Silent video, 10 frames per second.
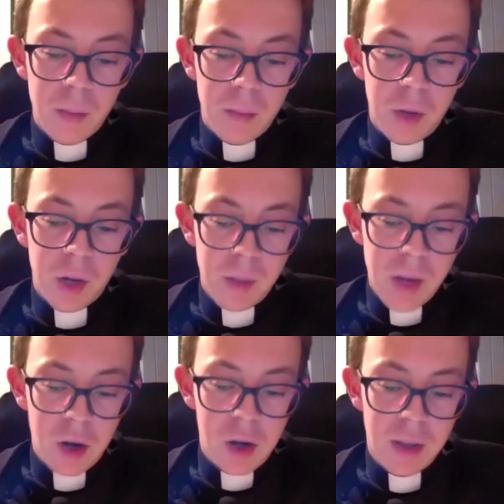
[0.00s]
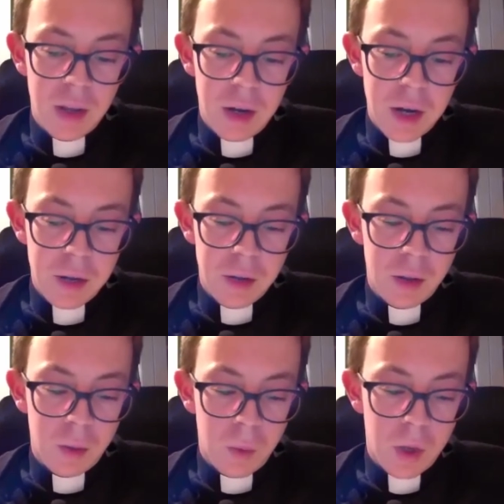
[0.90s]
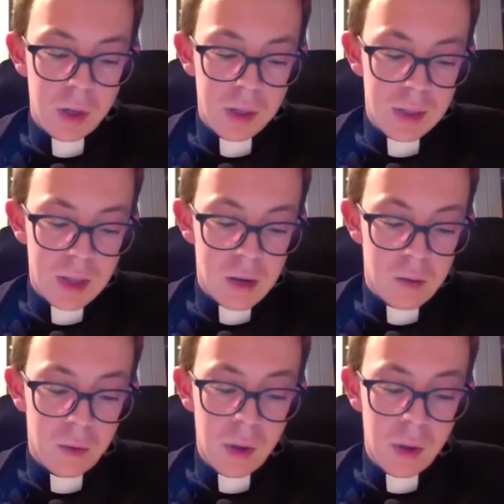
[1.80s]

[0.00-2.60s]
primarily directed toward itself,